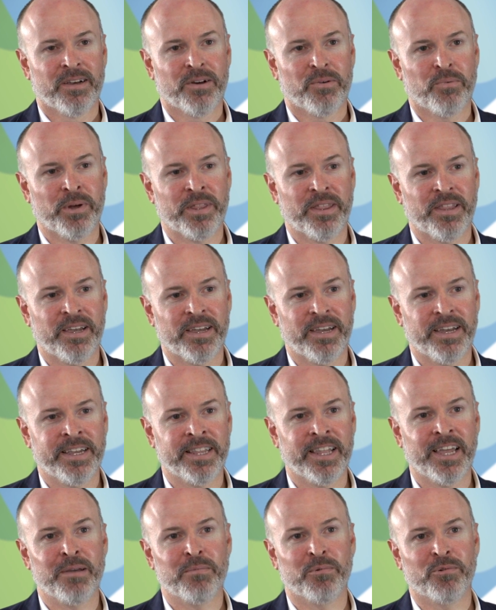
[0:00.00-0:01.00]
one that
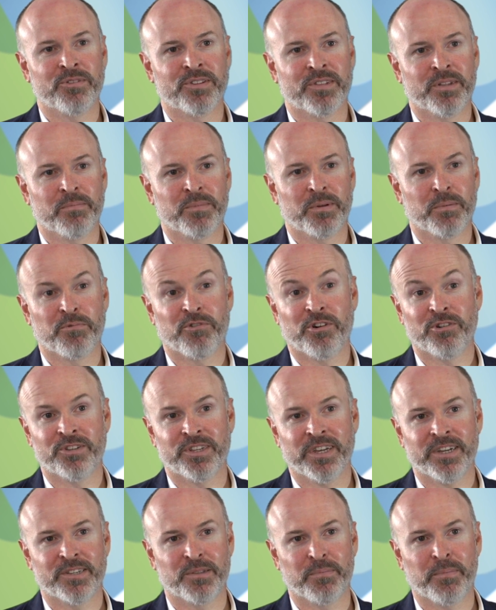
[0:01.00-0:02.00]
enables them to
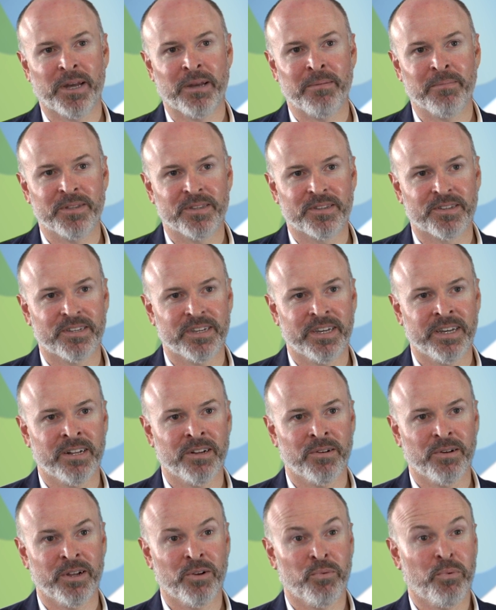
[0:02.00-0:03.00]
process the payments in
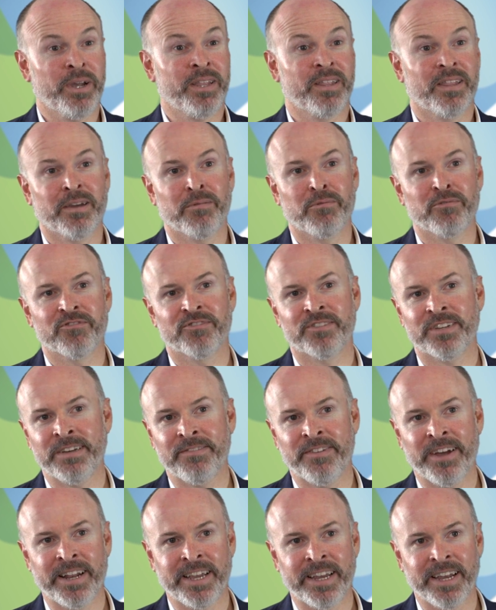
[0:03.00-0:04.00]
a way that they would
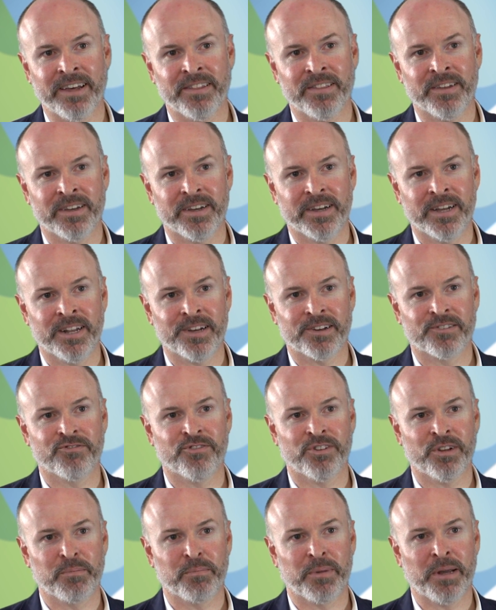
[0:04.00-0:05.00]
receive any other
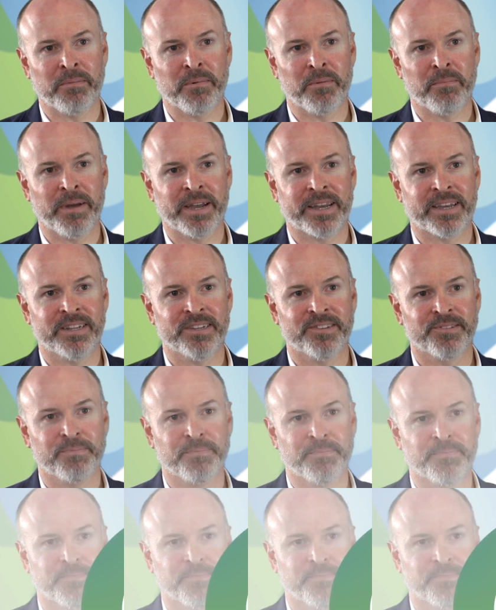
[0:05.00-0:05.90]
electronic payment mechanism.